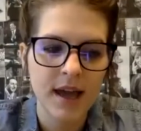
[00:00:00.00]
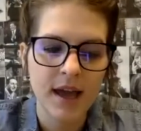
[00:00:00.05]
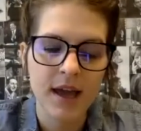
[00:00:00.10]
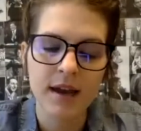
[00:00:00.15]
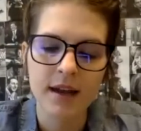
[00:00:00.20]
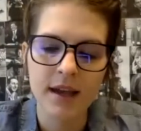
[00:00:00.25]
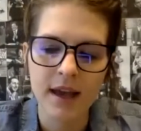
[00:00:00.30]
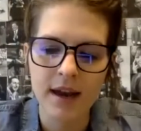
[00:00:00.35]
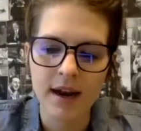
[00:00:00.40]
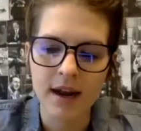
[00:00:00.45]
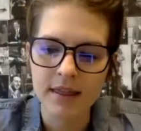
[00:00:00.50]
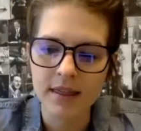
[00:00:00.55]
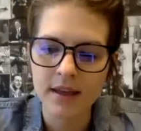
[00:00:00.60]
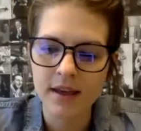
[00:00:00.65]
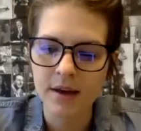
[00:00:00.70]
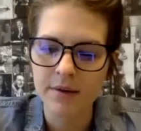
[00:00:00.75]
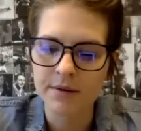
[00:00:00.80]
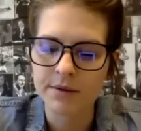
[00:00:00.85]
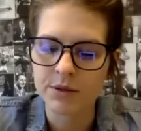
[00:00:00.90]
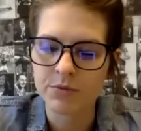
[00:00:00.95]
And again, I think
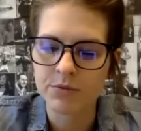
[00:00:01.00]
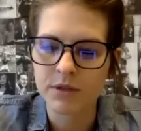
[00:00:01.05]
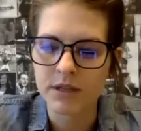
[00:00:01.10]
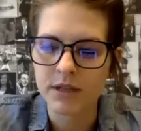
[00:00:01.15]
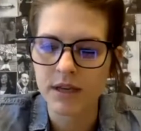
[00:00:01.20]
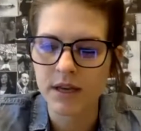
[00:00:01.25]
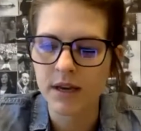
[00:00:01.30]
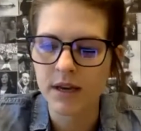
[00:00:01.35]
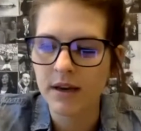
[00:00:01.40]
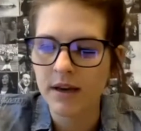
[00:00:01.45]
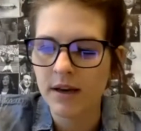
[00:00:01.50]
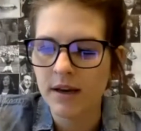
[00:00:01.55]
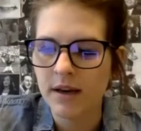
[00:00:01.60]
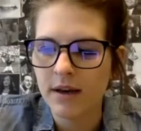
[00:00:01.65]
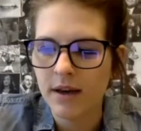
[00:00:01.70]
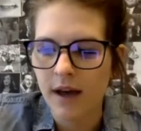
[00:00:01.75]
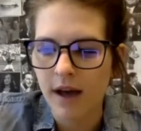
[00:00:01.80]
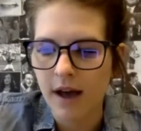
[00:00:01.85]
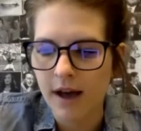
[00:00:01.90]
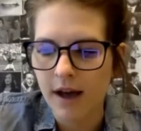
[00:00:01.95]
I was really,
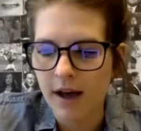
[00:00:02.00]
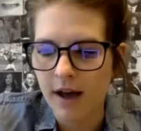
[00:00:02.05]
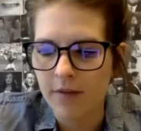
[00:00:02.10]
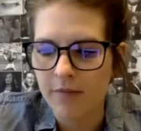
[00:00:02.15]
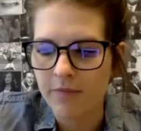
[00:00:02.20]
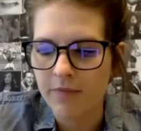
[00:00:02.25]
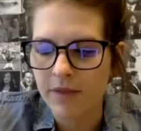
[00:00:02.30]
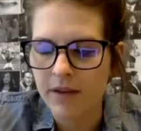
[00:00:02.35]
um,